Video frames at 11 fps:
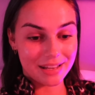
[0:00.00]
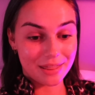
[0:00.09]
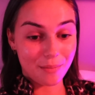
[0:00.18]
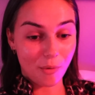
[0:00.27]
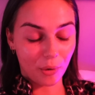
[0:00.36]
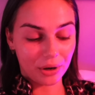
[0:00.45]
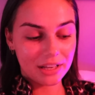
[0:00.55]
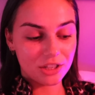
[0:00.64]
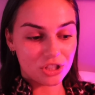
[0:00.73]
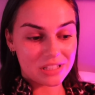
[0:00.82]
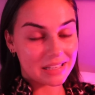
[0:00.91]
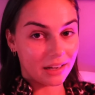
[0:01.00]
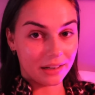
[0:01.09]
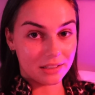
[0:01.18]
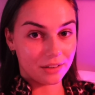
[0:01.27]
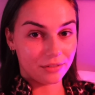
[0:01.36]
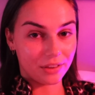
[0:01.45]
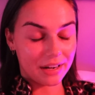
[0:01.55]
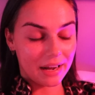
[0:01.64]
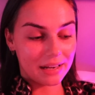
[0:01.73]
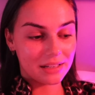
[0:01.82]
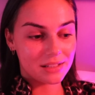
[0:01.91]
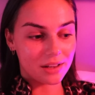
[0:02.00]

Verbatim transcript: in the morning just like I did for the night.